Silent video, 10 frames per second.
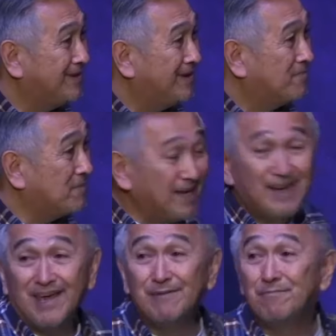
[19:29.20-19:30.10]

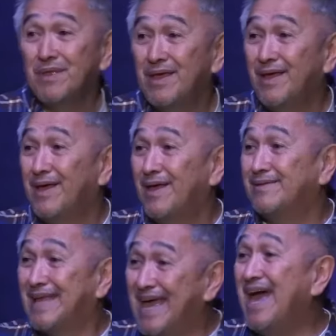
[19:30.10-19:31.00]
Meaning,
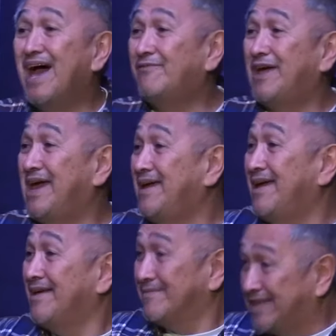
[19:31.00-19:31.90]
they have a
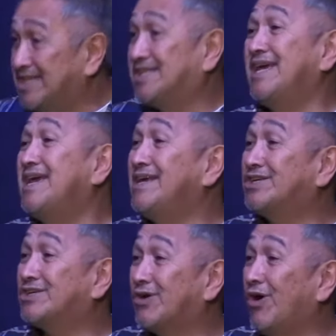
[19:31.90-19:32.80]

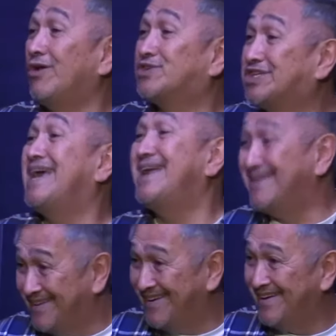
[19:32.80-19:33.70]
disease called
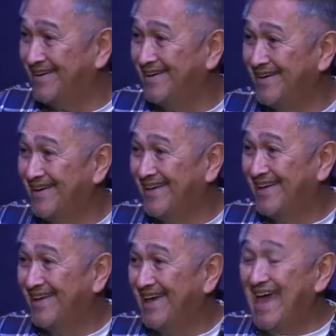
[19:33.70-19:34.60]
sin.
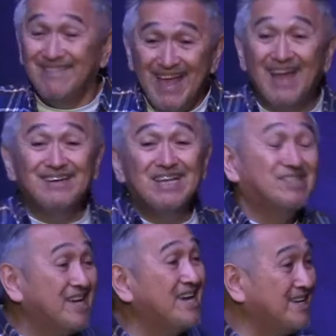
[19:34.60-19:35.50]
And that
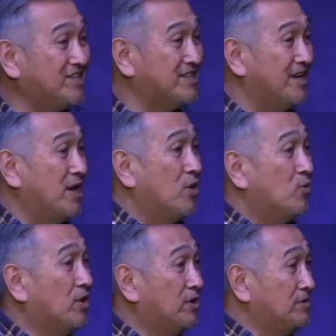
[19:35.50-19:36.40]
disease
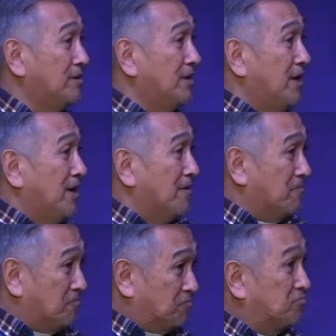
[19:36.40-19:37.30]
will
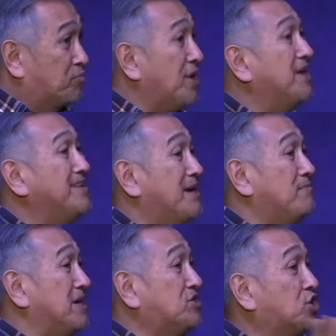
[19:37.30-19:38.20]
bring them
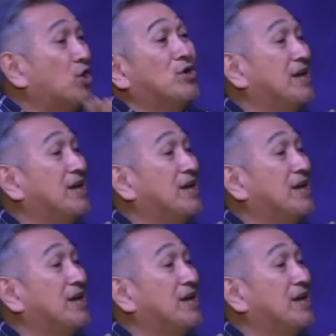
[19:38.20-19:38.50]
eternally